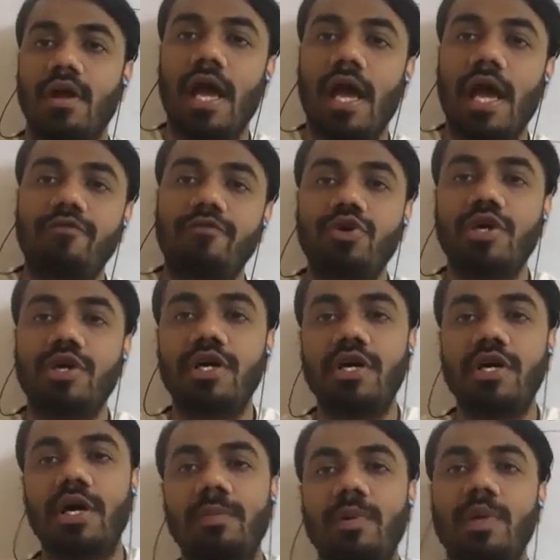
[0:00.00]
Have you
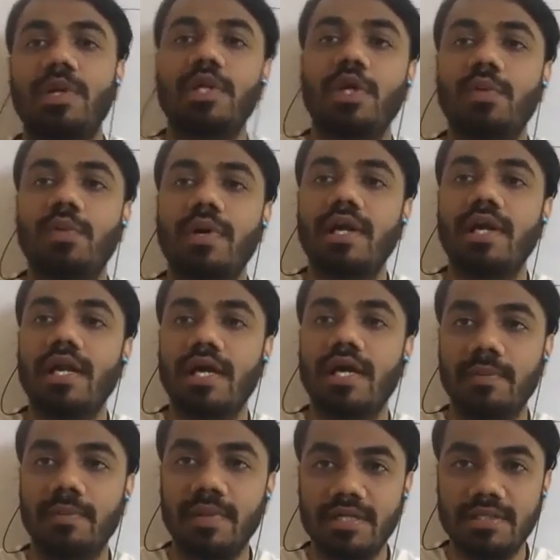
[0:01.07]
heard about the word
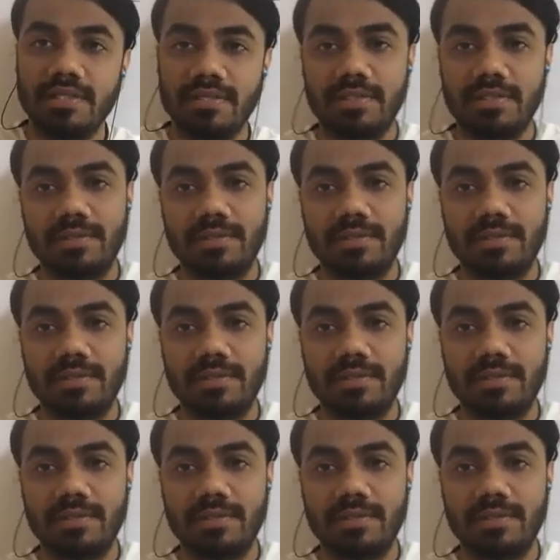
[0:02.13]
ligament?